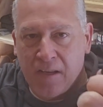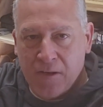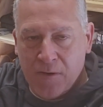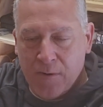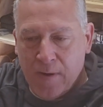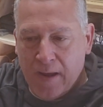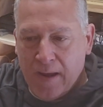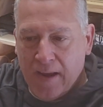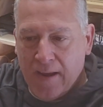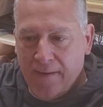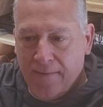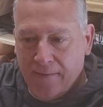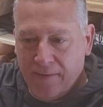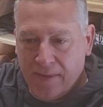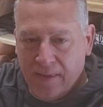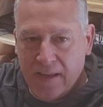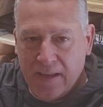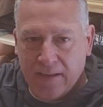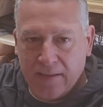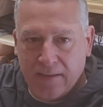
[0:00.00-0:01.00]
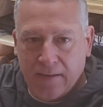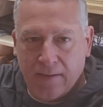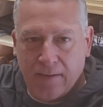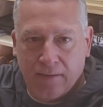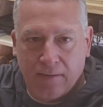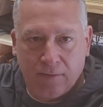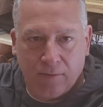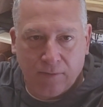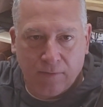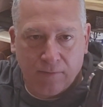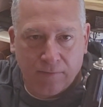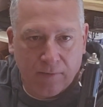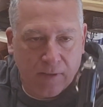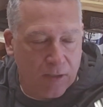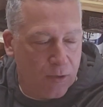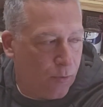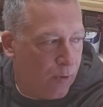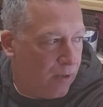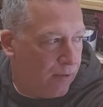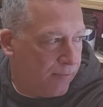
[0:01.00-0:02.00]
you have this, the
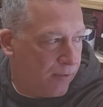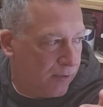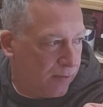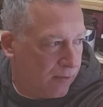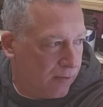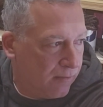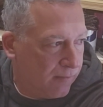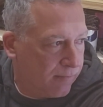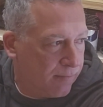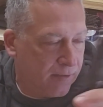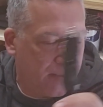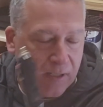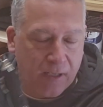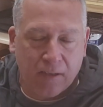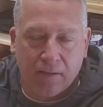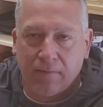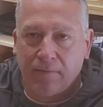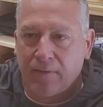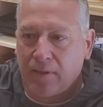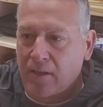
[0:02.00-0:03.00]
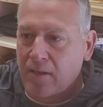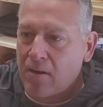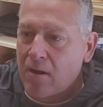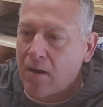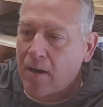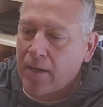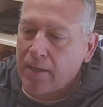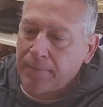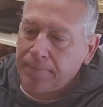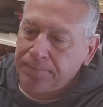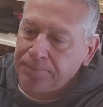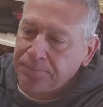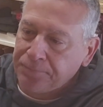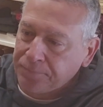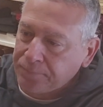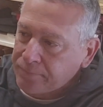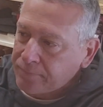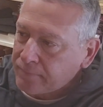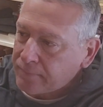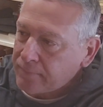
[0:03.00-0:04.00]
12 volt for the car,
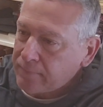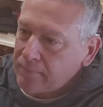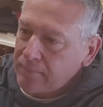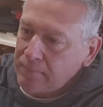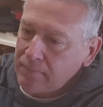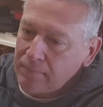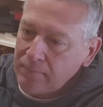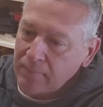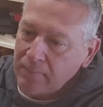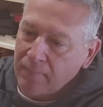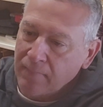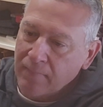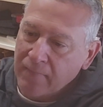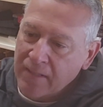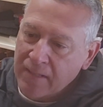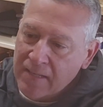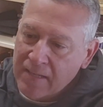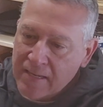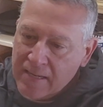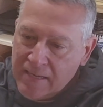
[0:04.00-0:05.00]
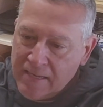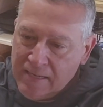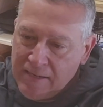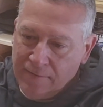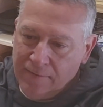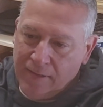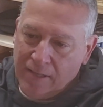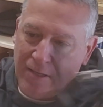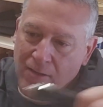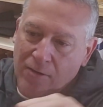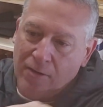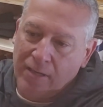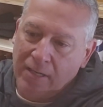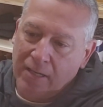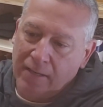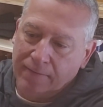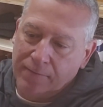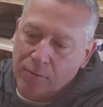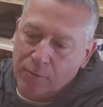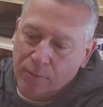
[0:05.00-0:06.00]
with a long
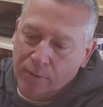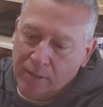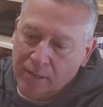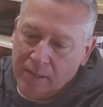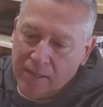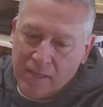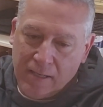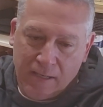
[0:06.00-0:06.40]
enough cord.